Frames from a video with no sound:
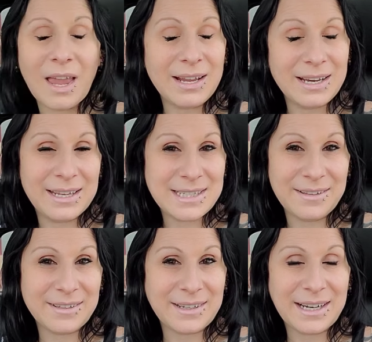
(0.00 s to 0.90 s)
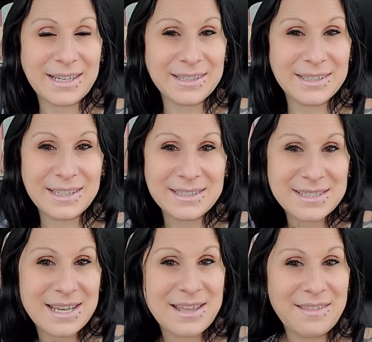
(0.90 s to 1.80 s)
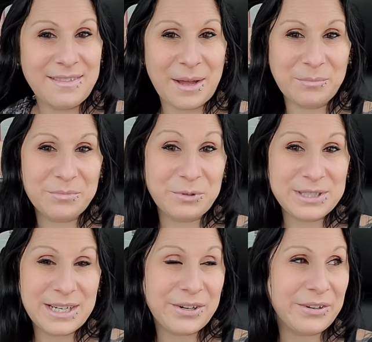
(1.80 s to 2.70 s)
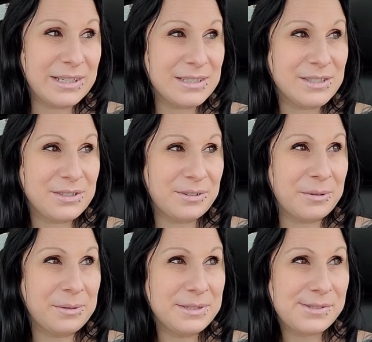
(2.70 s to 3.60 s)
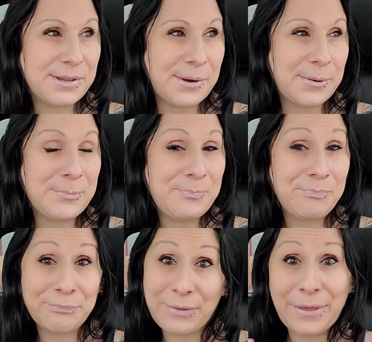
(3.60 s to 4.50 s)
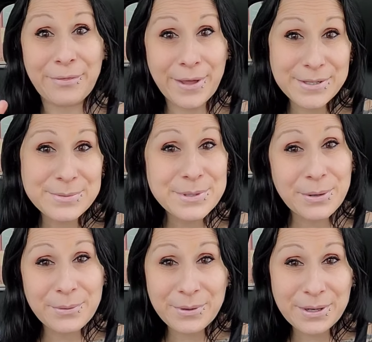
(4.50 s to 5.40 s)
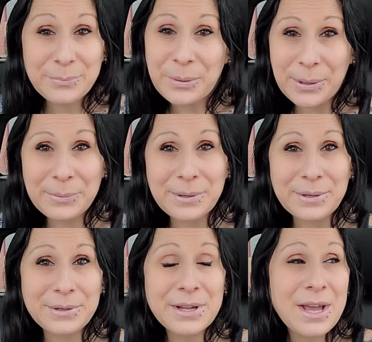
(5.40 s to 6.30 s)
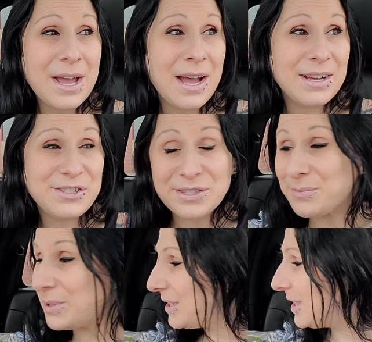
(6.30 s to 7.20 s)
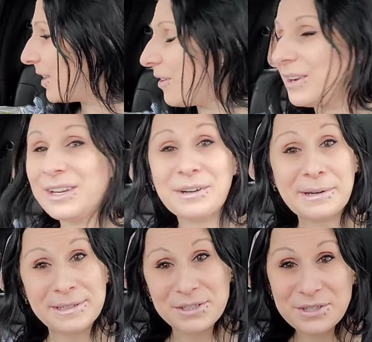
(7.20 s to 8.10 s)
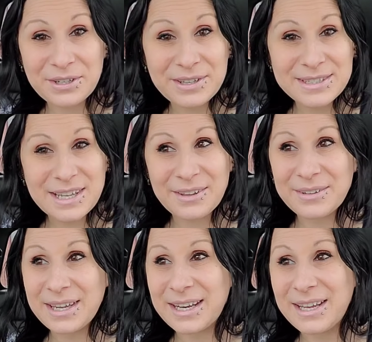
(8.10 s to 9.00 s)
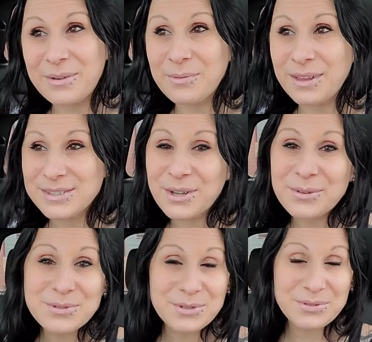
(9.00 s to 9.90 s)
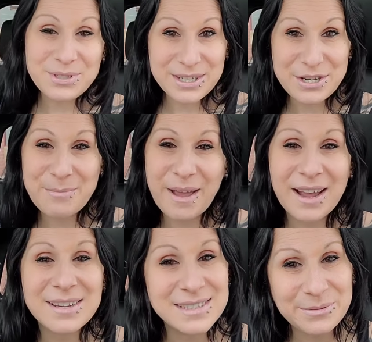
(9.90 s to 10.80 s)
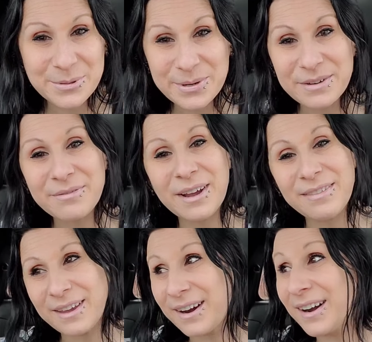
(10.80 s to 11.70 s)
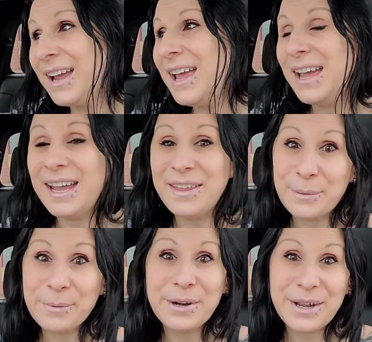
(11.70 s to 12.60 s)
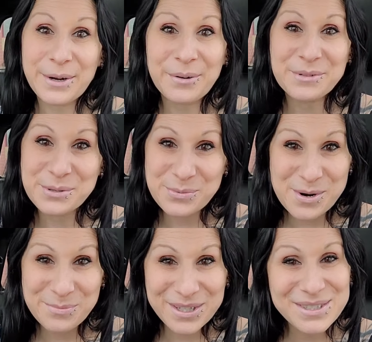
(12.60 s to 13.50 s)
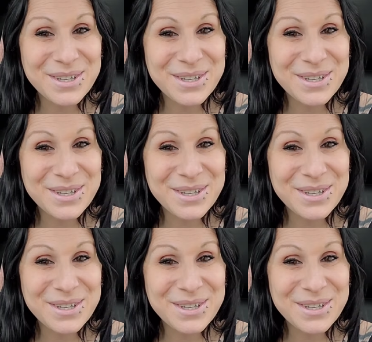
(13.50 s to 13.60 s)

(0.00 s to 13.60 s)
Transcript: I got to get down there and get them redecorated too. So that's what's going on in my world just wanted to get on here and show you this Hello Kitty. Let's go to TJ Maxx, see what we can find there, and then we're going to head over to Walmart.